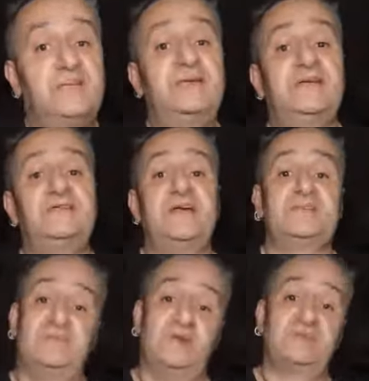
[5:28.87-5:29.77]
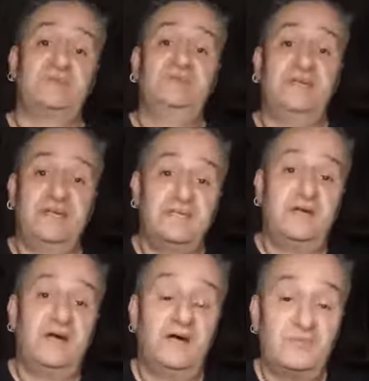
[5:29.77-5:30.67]
Because as a boxing fan,
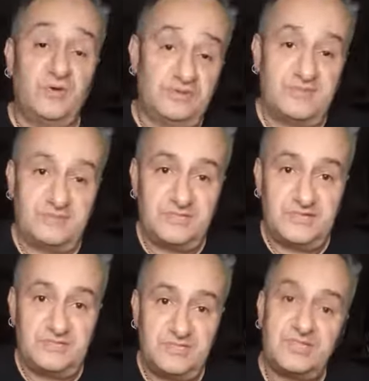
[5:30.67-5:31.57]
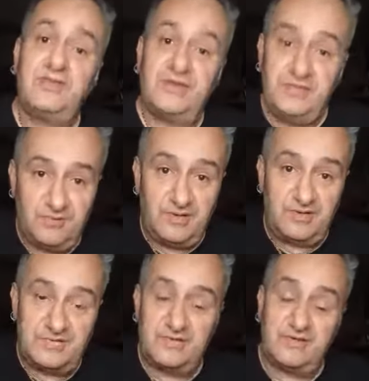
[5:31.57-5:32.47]
I'm wrong sometimes. Just like you
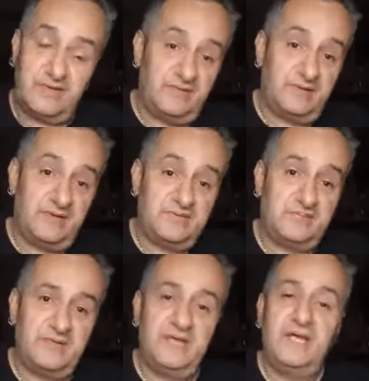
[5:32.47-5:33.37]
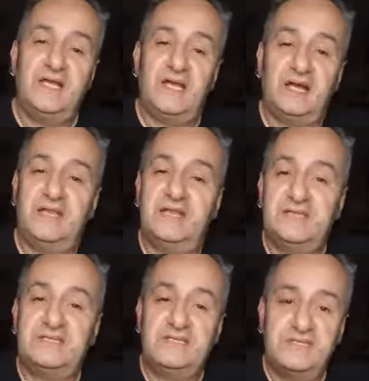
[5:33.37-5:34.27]
are, just like everyone is. But I think
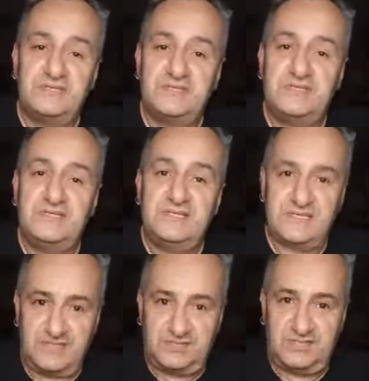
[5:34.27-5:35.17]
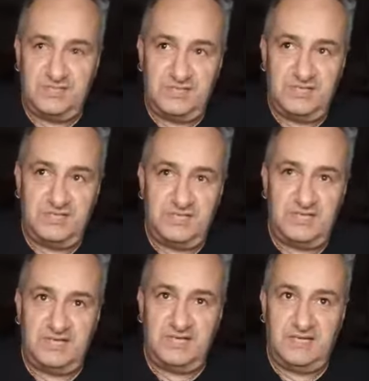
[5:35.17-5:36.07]
it's an interesting discussion,
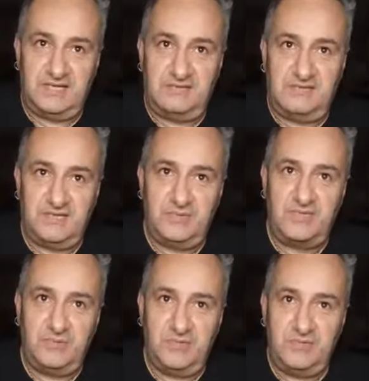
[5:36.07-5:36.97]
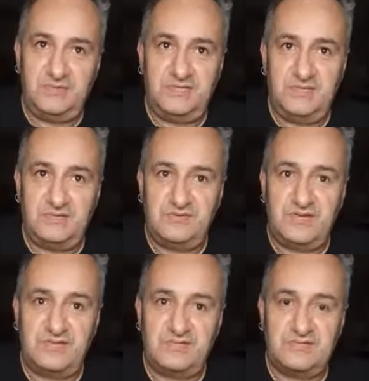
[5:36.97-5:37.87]
especially when you consider
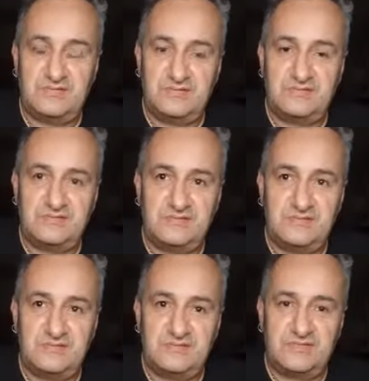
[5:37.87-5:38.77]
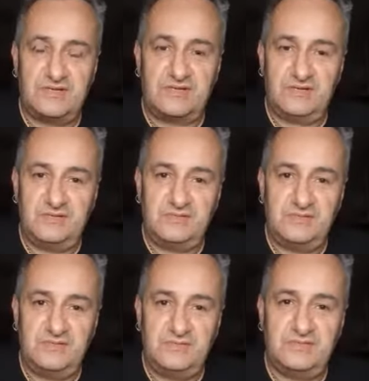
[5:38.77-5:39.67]
Tyson's
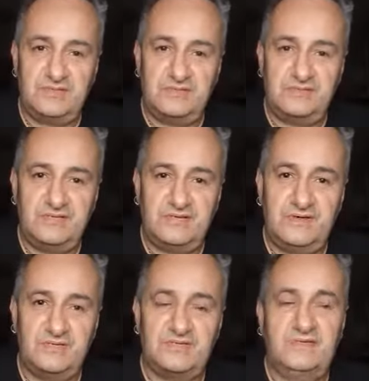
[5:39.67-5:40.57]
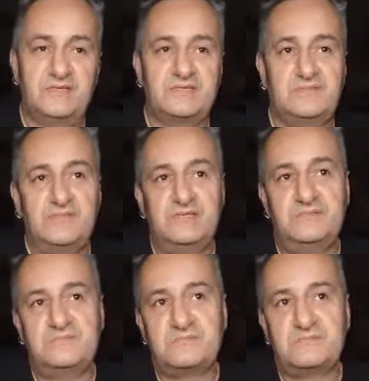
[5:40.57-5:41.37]
psychology, which I've always found to be